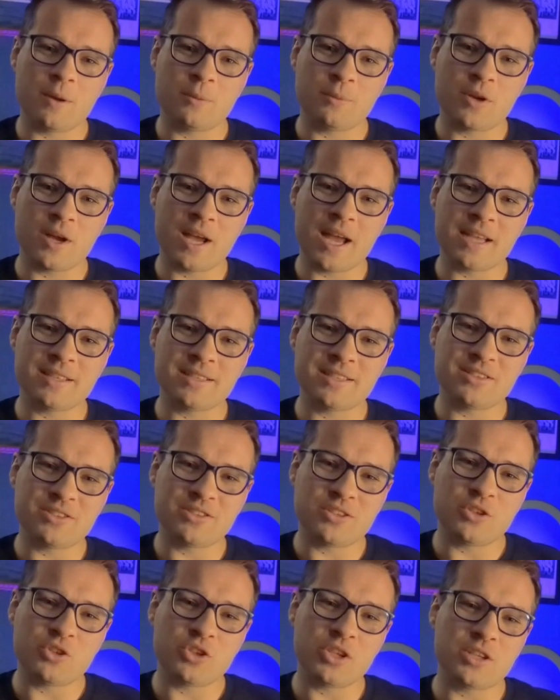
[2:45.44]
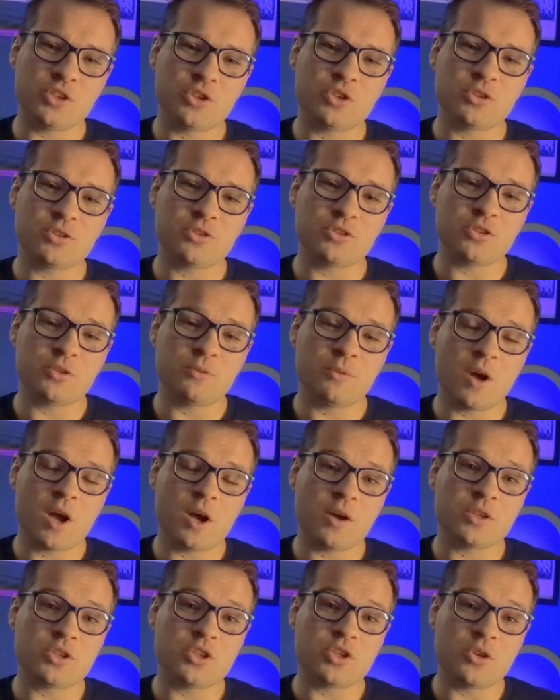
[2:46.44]
Apply these suggestions to
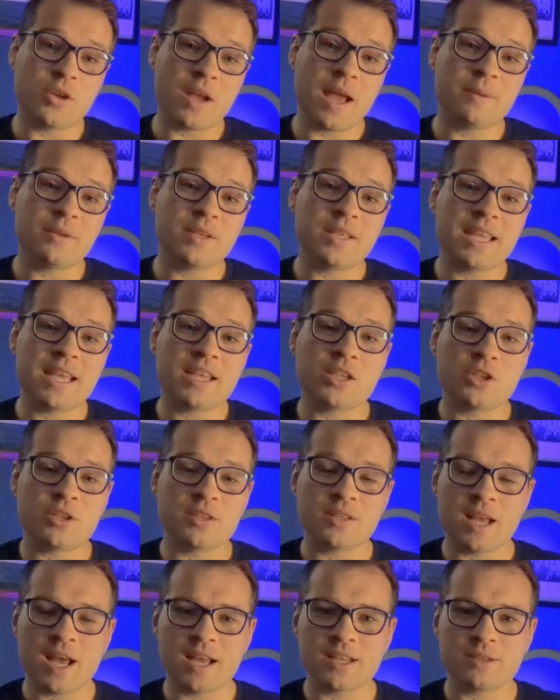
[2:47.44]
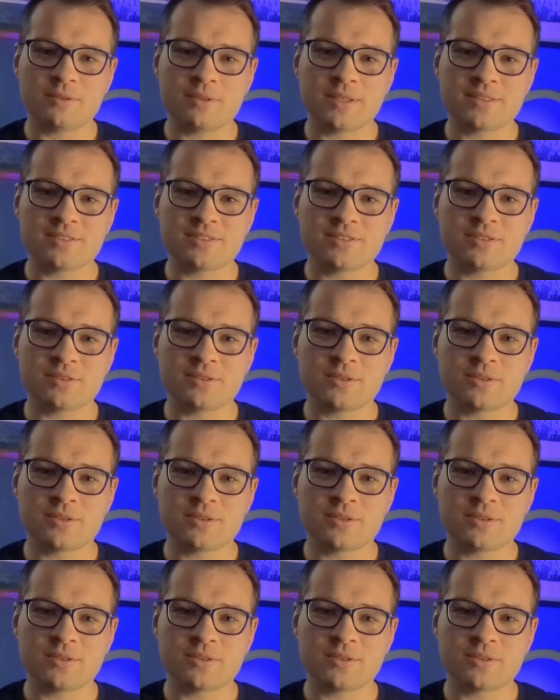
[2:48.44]
polish your application documents.